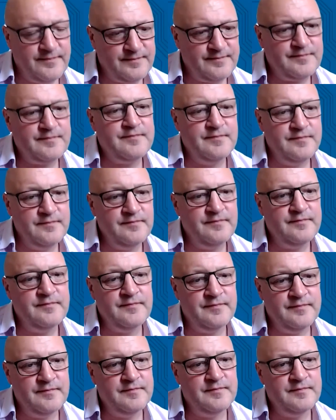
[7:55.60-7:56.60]

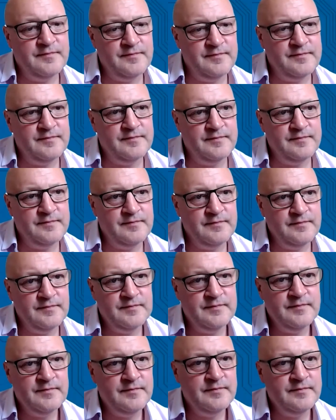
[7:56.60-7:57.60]

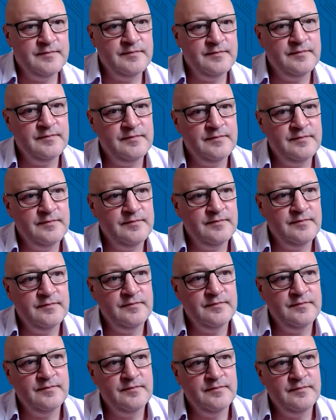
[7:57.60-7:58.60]

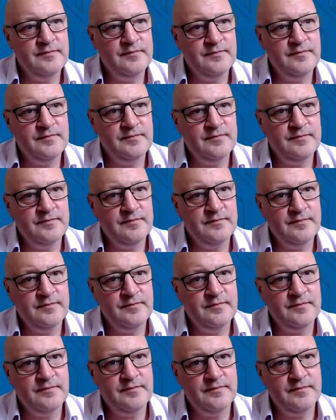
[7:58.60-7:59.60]

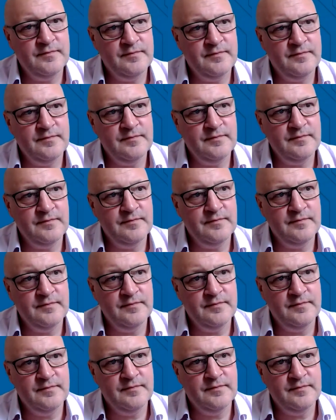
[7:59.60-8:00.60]

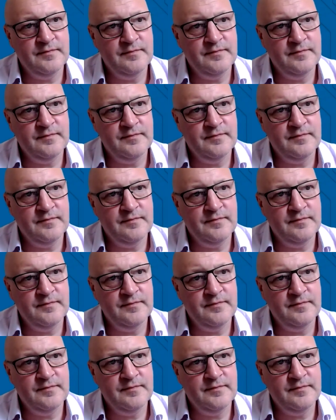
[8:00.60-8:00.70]
[no speech]